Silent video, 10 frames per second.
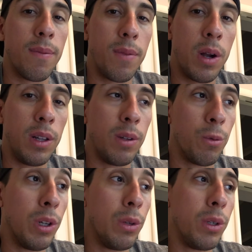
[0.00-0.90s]
I'm
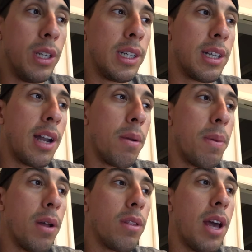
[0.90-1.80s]
really excited
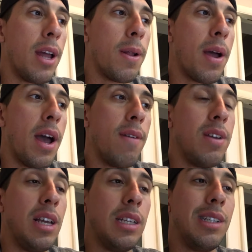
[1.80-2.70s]
about that. I have
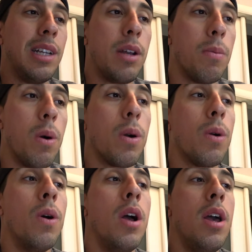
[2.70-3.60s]
an easy day
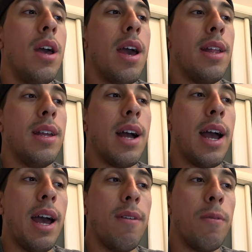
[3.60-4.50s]
tomorrow, and then I
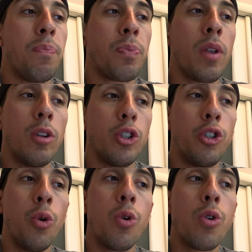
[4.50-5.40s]
have
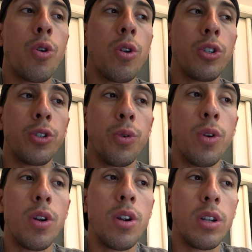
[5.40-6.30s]

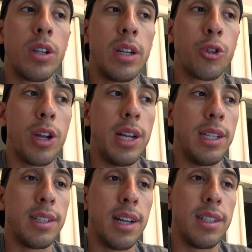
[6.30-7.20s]
shorter
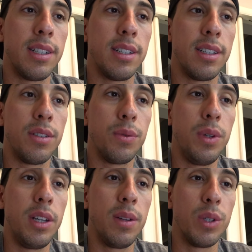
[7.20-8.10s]
training sessions this
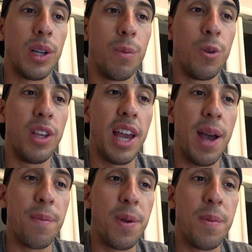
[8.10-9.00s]
week, which I'm really
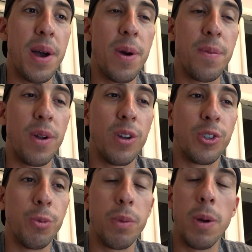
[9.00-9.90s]
happy about, but
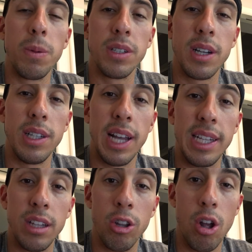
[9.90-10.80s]
also bummed because I
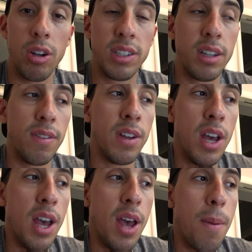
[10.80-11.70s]
like the long stuff,
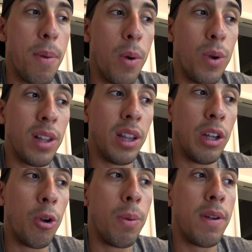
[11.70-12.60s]
but with a
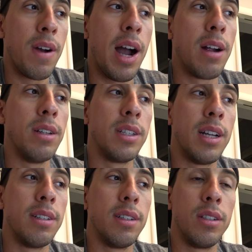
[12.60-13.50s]
little bit of higher
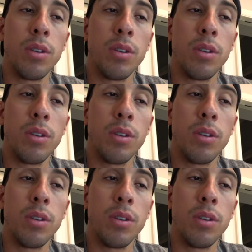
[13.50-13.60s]
intensity.